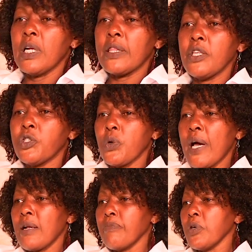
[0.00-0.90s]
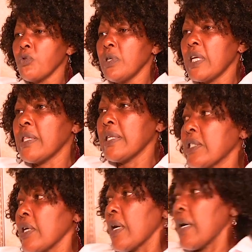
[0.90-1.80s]
at this, you can't be good at
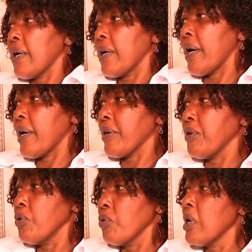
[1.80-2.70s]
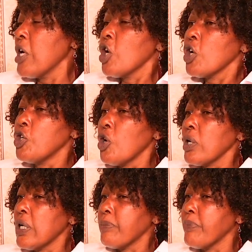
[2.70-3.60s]
this, you know.
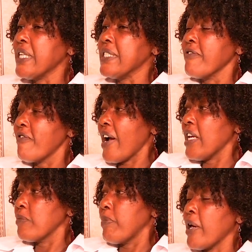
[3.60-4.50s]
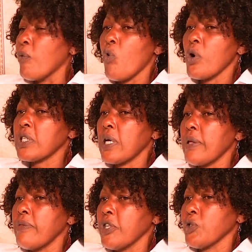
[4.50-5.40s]
Don't be defined by what
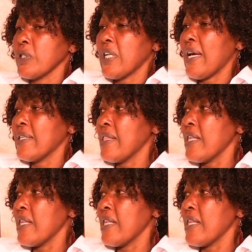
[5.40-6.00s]
the society